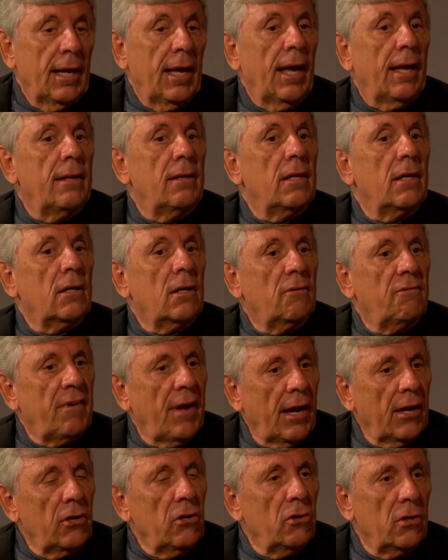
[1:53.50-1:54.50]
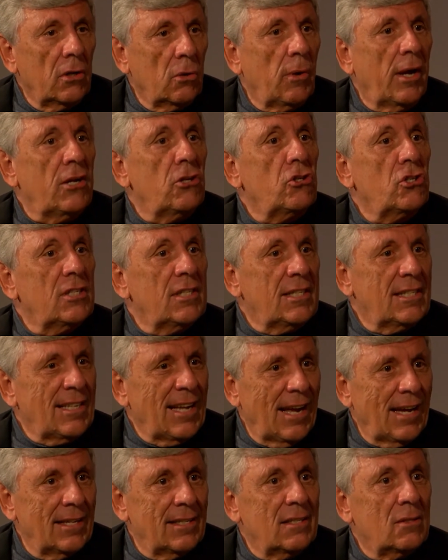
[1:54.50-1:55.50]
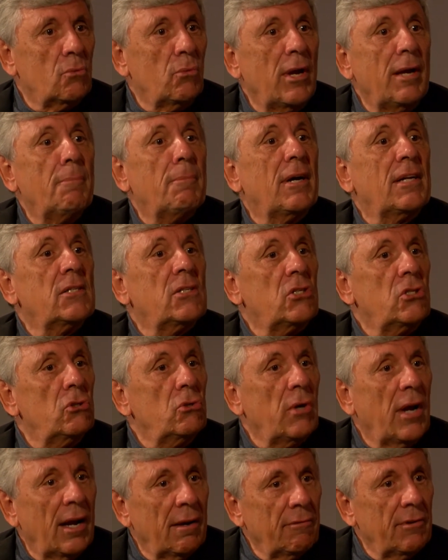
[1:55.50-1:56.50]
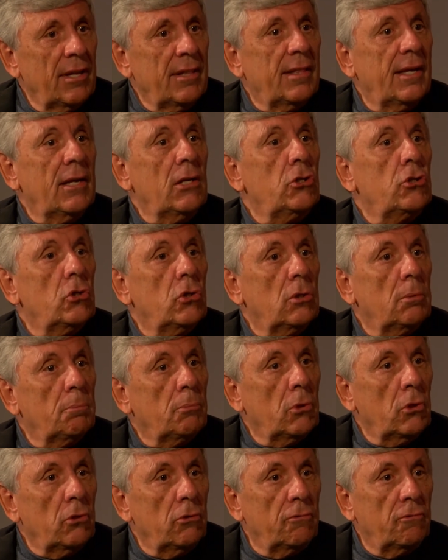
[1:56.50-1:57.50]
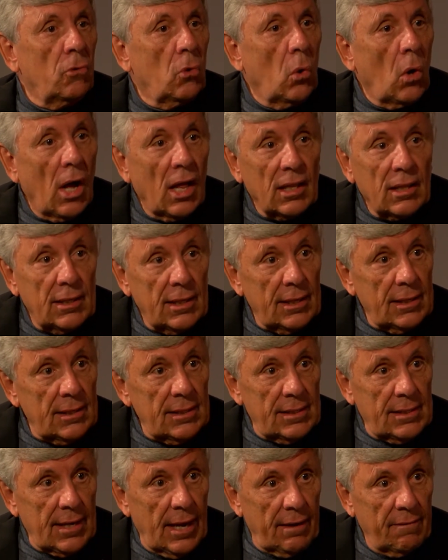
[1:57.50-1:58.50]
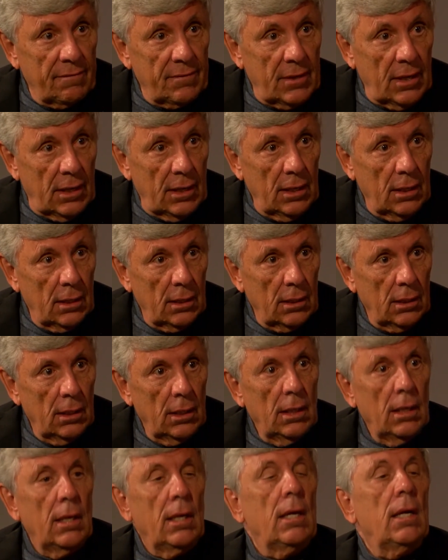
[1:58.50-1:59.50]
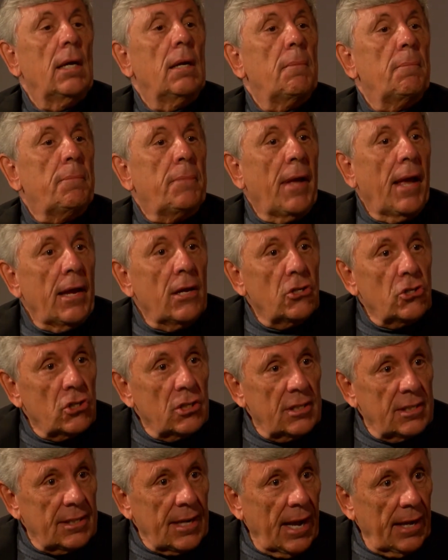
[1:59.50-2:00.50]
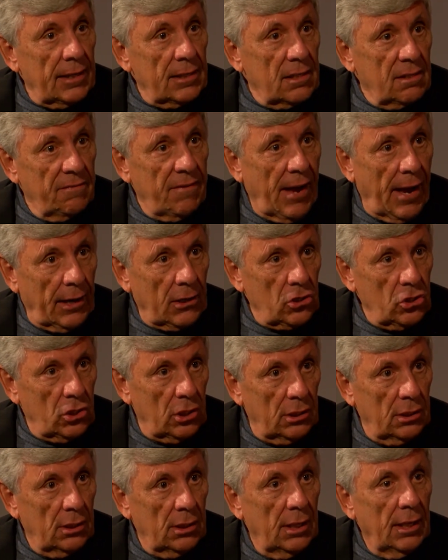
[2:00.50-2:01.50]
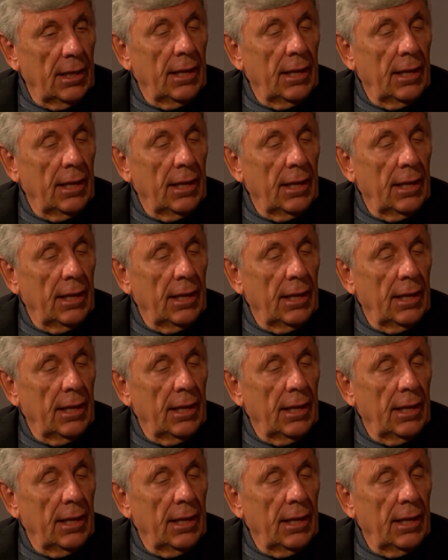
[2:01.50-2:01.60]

And the value equation says we must do everything to improve quality and safety, patient satisfaction,